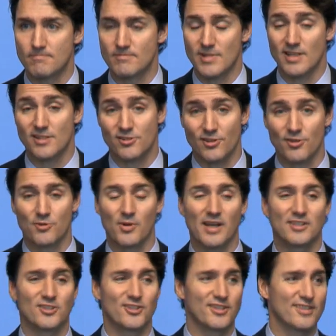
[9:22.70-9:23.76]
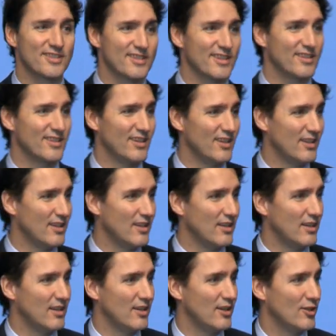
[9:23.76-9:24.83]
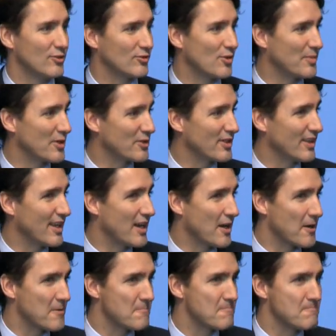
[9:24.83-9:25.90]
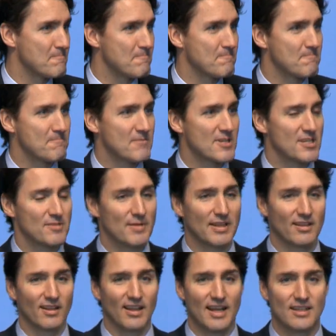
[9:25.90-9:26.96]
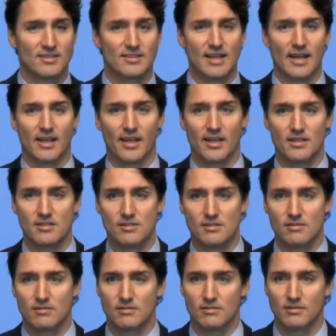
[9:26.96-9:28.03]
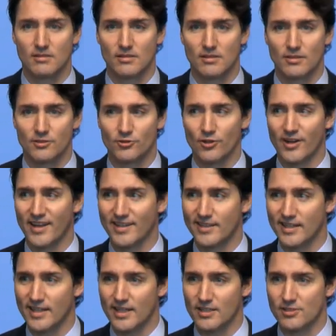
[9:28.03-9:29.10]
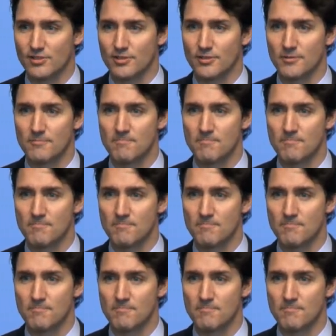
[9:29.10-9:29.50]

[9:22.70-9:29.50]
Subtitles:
These are the questions that Roméo Dallaire has spent the last decades trying to answer